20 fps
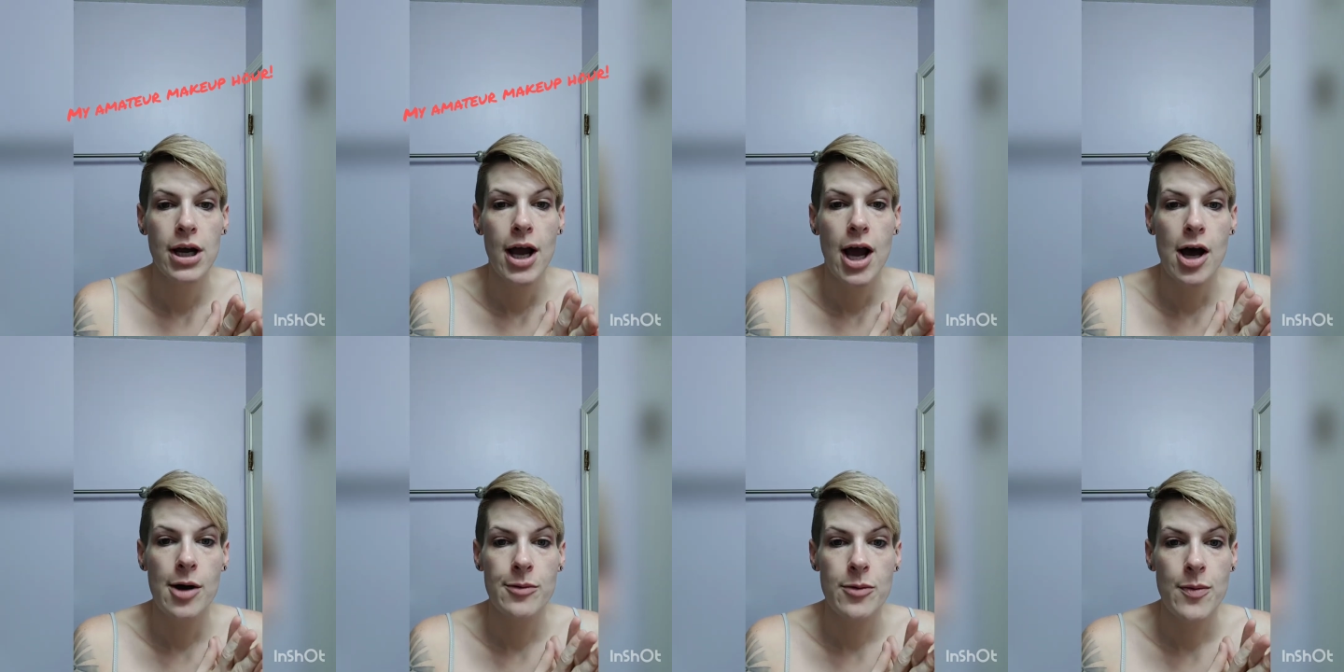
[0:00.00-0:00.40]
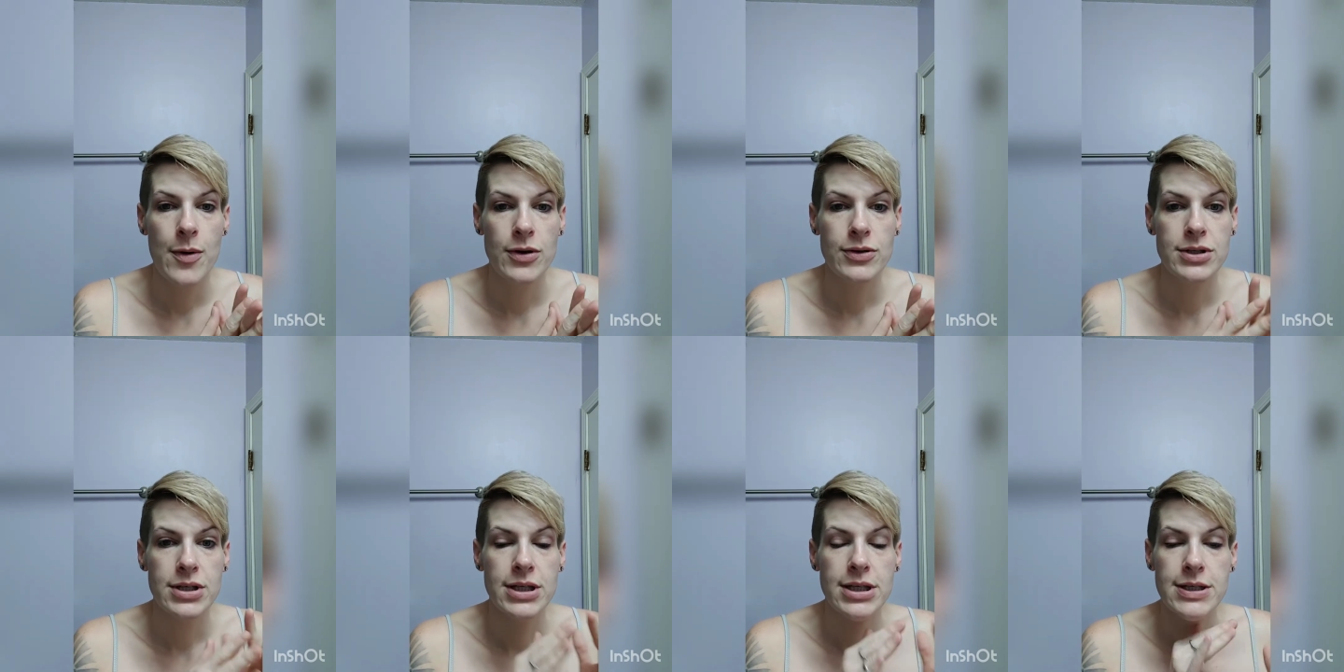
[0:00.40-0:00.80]
I'll be
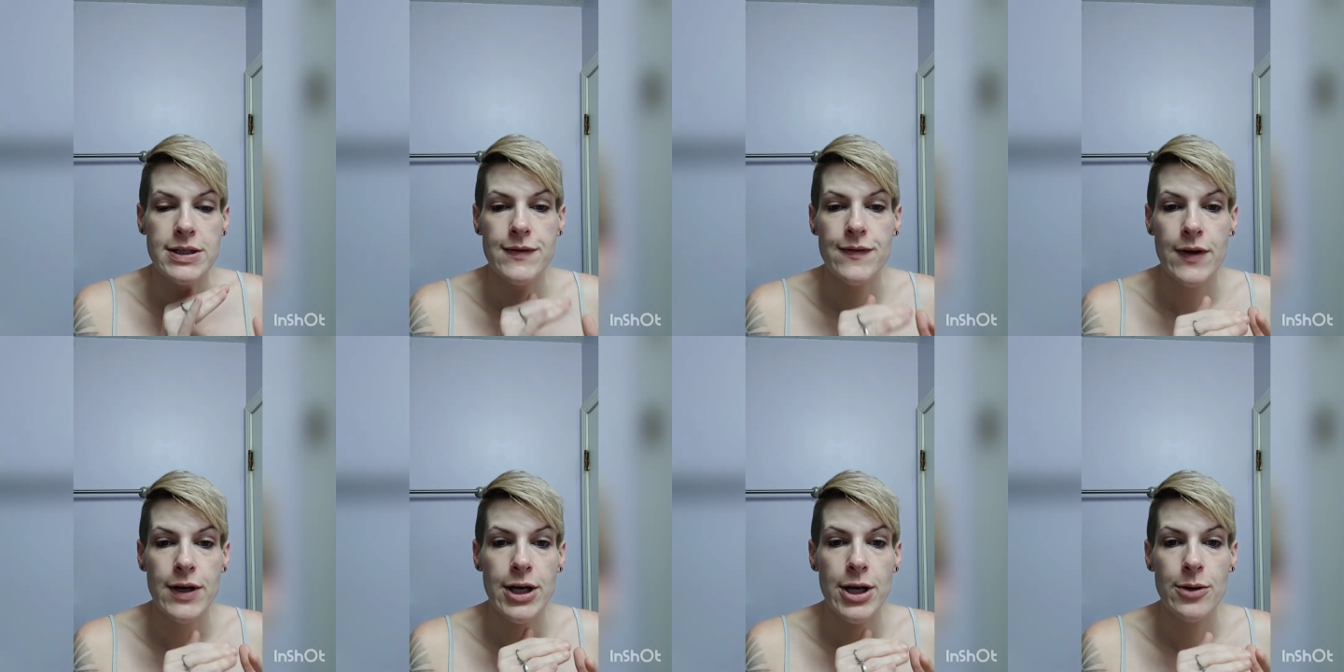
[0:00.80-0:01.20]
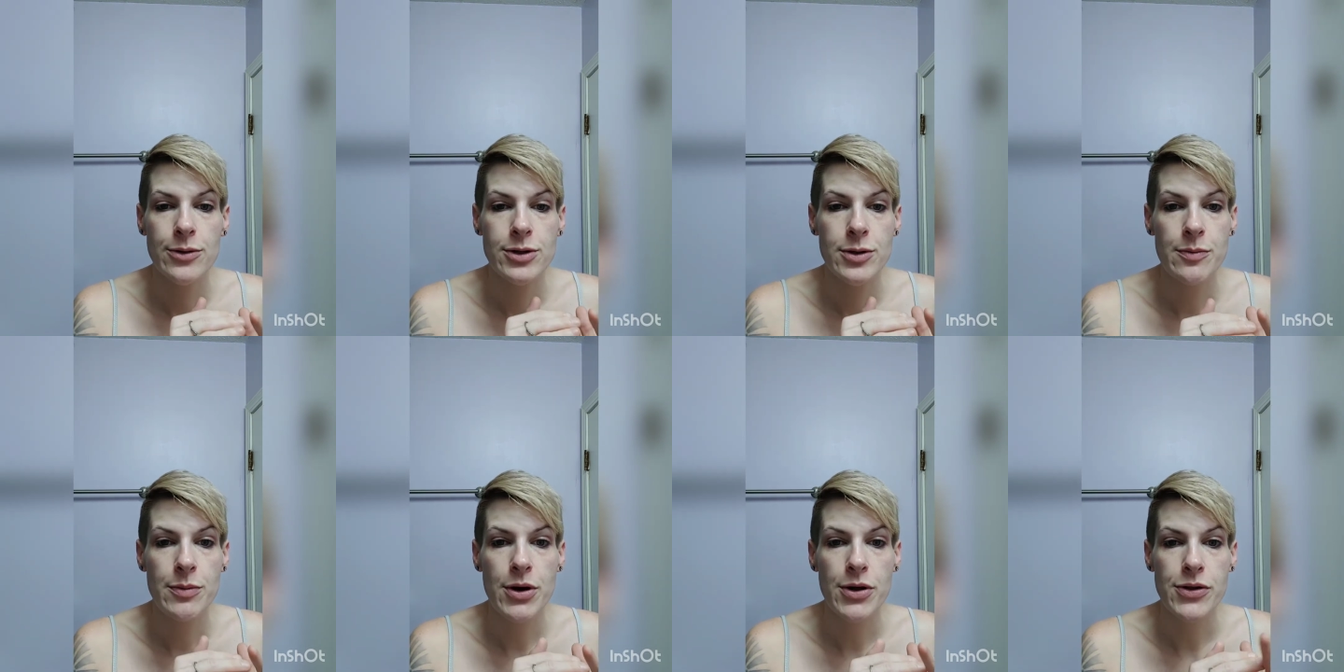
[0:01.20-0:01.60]
posting this video
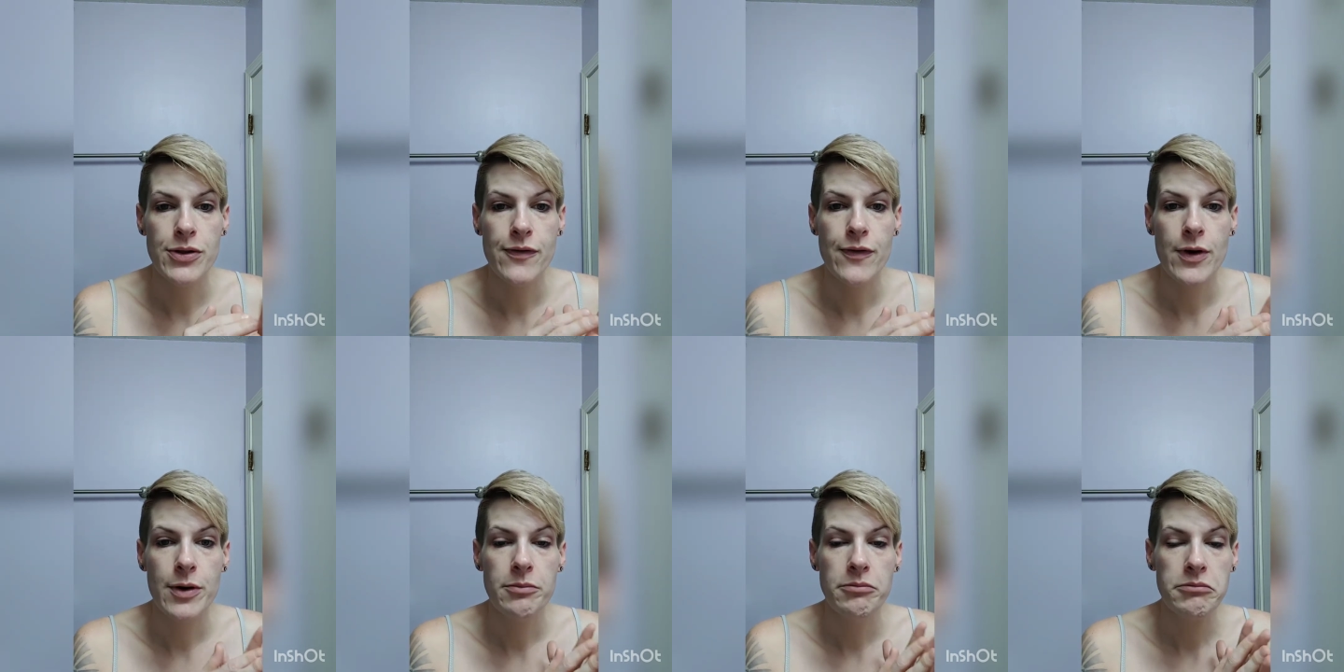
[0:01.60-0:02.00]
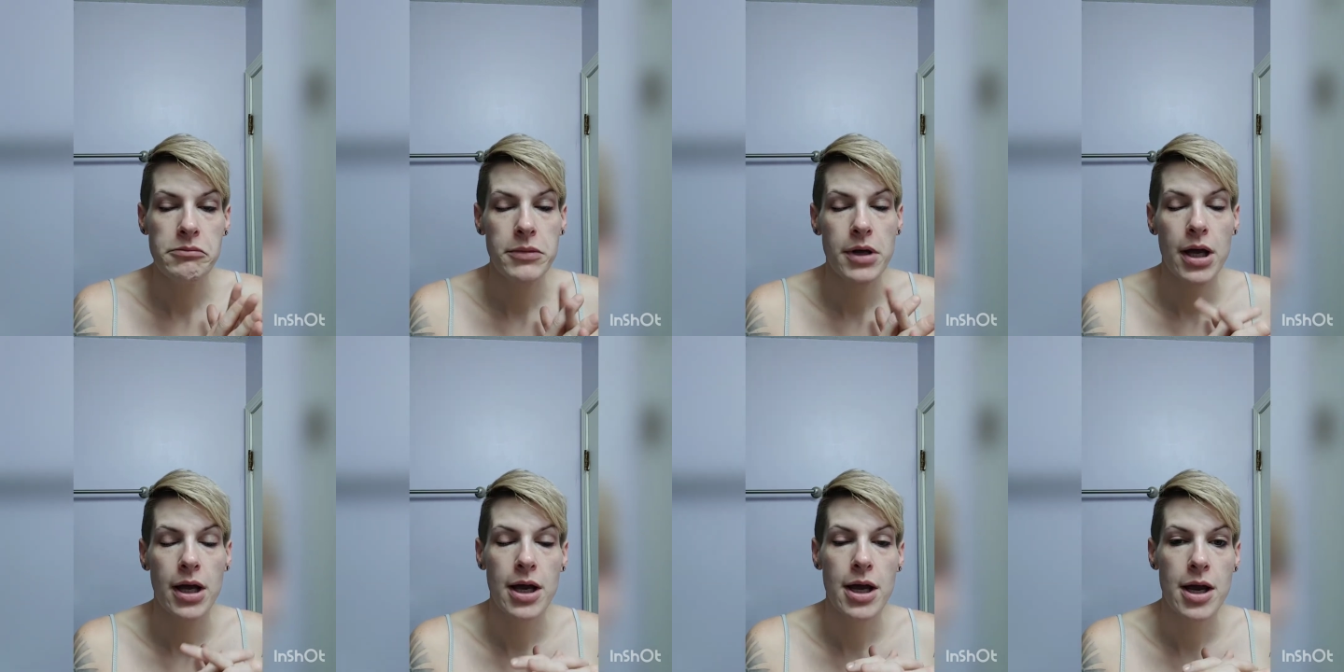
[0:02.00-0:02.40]
to both of
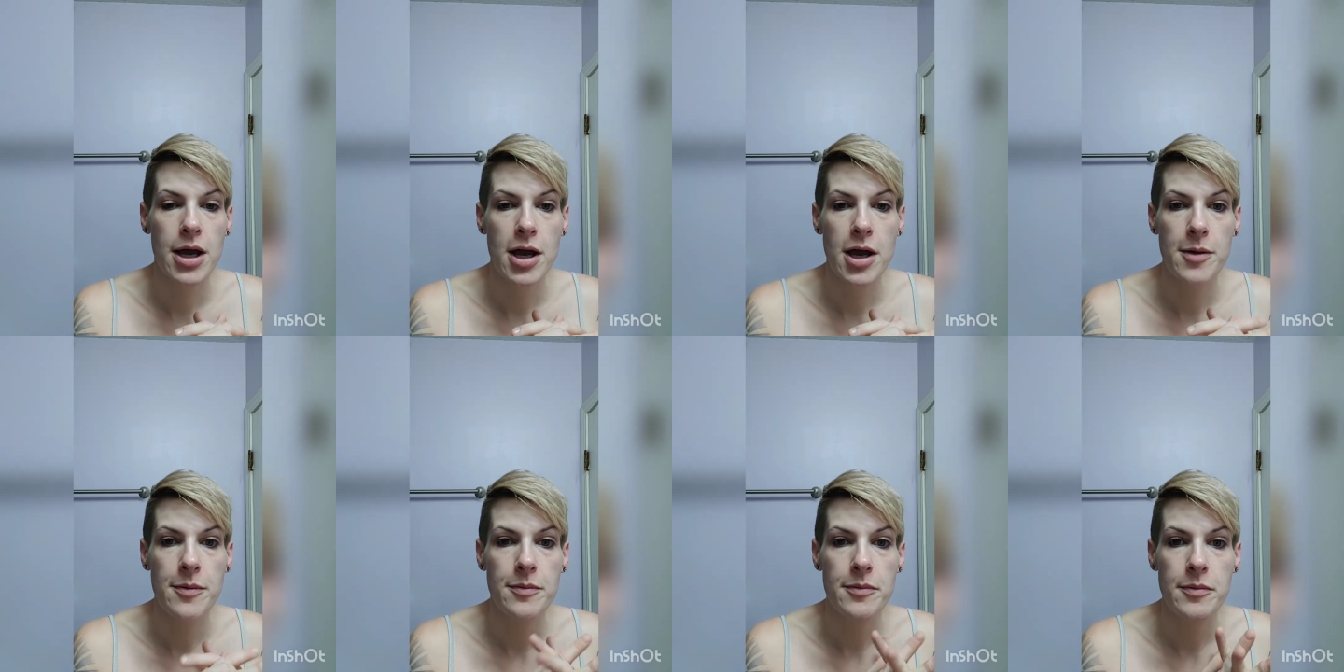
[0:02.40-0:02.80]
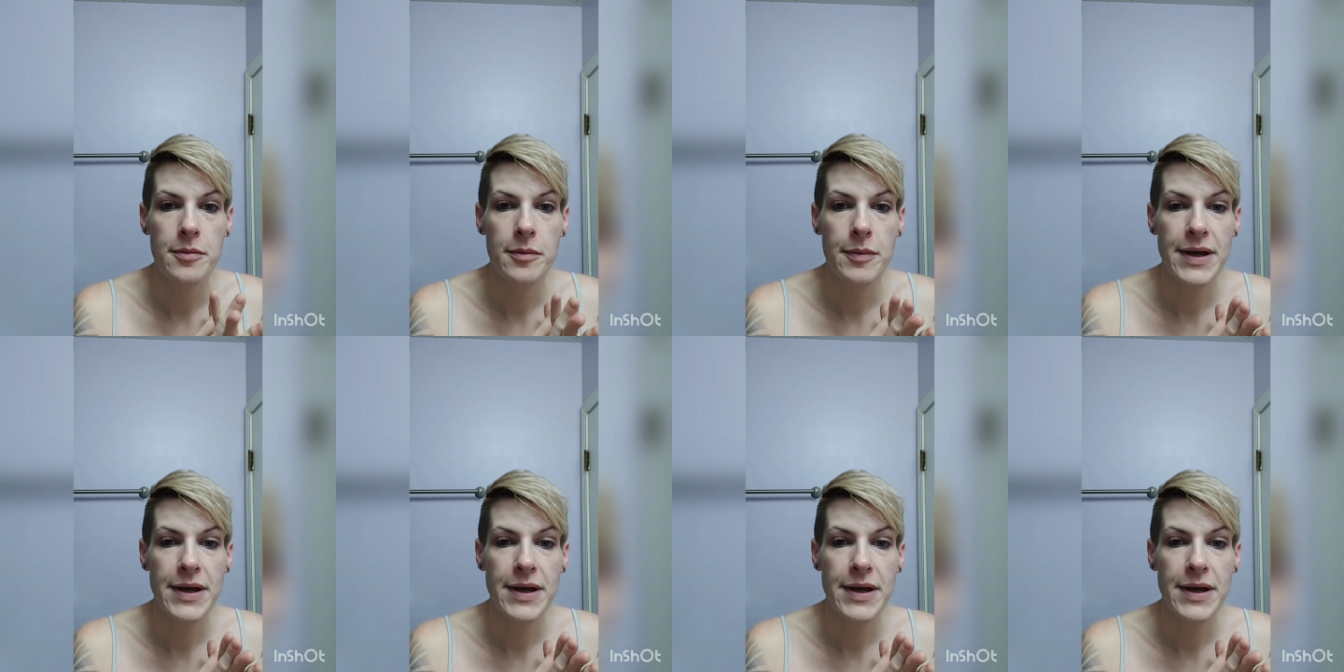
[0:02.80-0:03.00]
them.